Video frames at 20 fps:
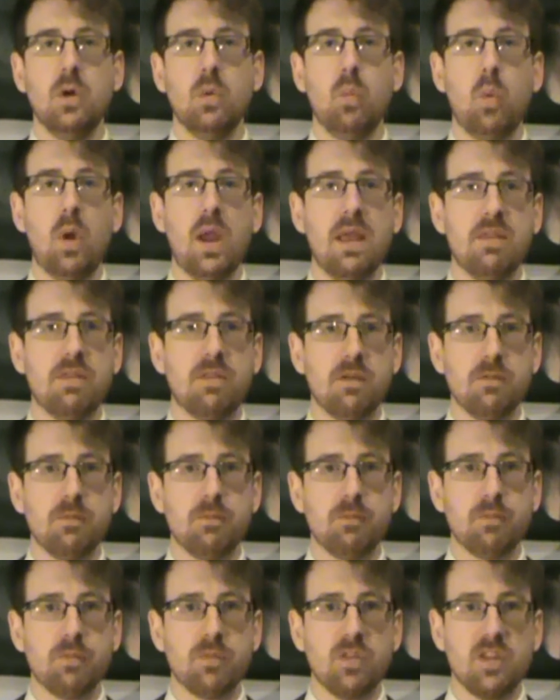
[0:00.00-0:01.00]
with
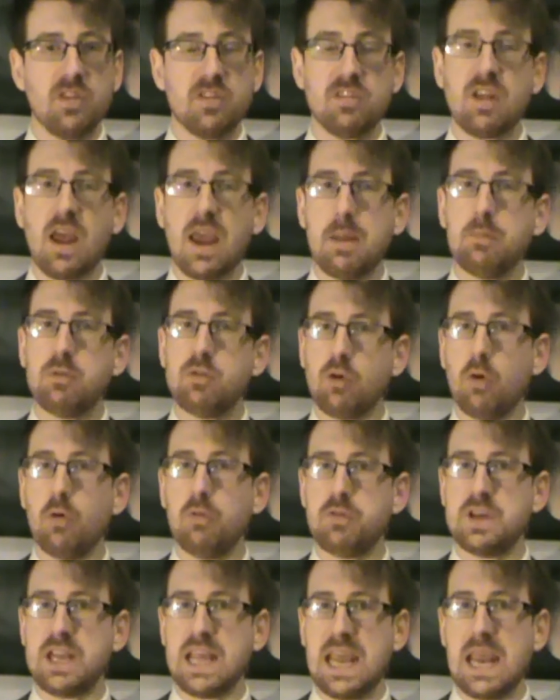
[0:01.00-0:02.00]
the same sort
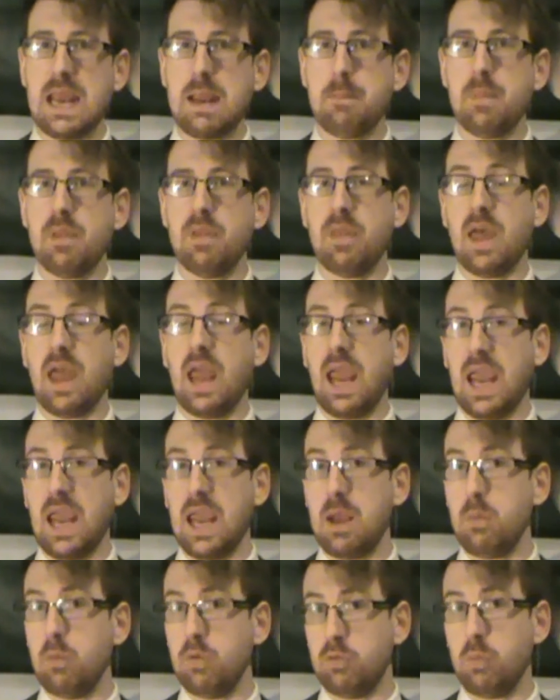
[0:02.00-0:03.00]
of team that
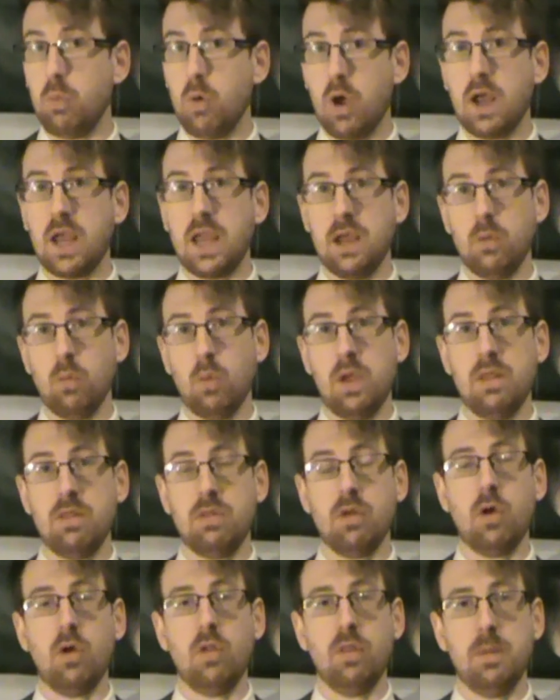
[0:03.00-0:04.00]
he was working
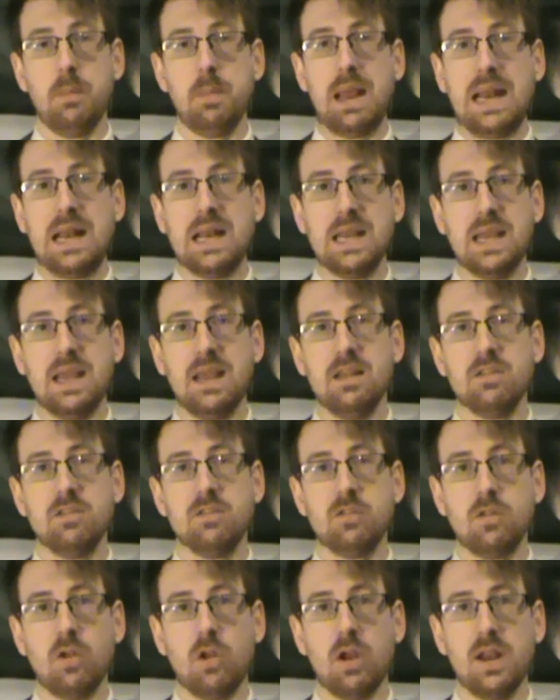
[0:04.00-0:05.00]
with on the Metal Gear
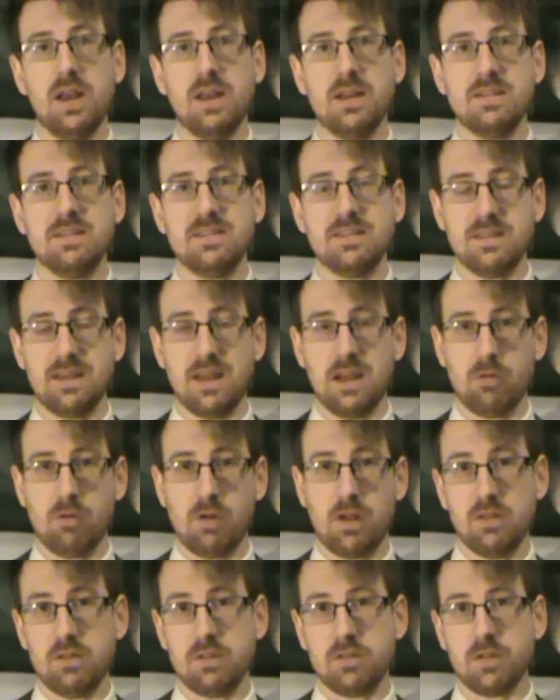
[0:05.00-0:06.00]
Solid
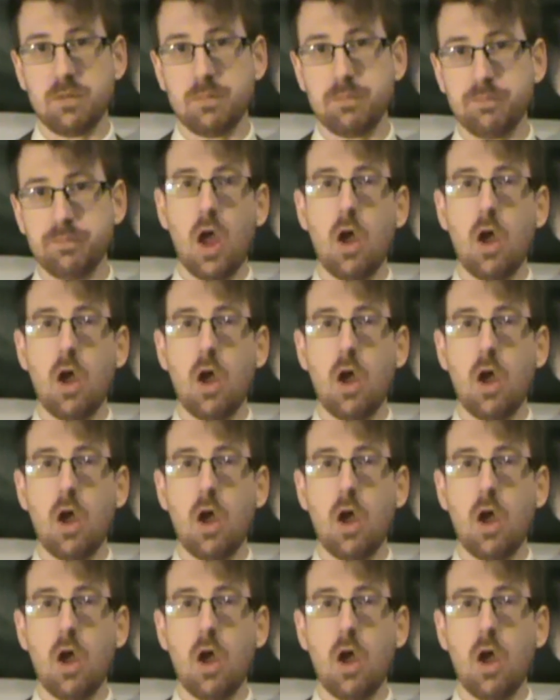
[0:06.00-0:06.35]
series.